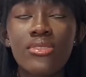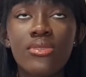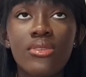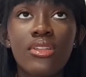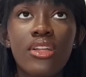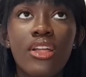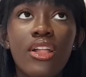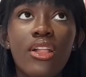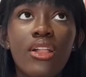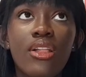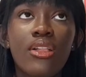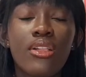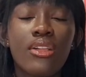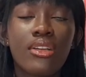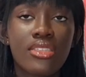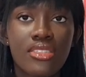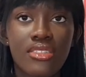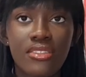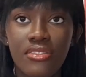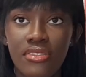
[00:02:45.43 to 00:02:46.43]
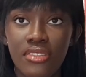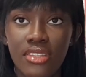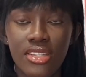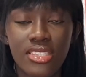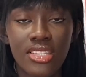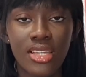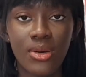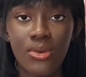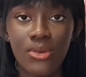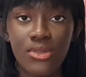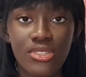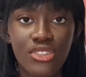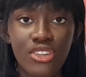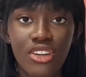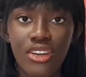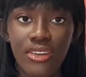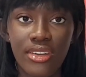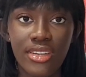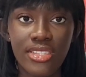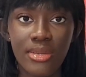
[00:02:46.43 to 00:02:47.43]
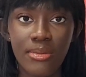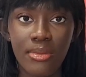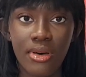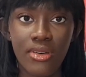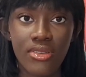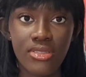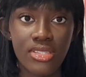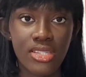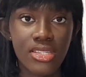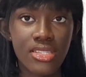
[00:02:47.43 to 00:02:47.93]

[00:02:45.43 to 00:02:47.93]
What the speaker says: So there are lots of things I want to correct about